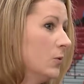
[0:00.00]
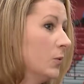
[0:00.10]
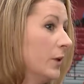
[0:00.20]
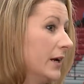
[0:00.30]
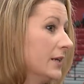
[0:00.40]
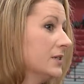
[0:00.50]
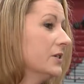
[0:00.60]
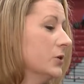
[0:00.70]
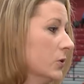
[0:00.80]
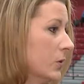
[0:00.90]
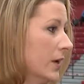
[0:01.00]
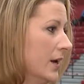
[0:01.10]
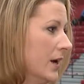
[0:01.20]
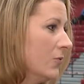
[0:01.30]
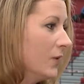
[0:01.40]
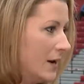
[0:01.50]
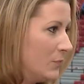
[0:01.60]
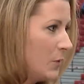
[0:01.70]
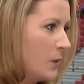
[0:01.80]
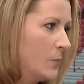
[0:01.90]
we're planning to
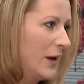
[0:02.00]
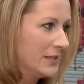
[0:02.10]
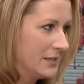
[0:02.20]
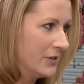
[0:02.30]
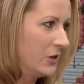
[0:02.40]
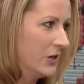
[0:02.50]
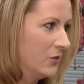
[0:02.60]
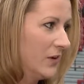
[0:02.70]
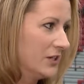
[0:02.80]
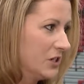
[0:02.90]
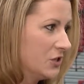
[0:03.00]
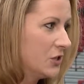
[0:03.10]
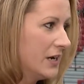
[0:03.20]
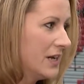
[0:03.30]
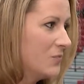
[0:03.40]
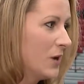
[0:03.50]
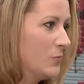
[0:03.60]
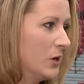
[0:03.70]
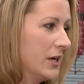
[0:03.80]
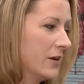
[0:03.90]
ramp up our bystander intervention training by
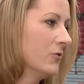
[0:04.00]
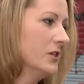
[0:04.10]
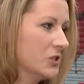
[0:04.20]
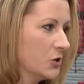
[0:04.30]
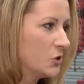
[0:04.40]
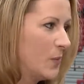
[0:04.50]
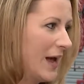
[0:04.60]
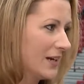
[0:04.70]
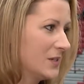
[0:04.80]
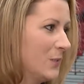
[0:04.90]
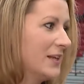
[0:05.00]
bringing a research-backed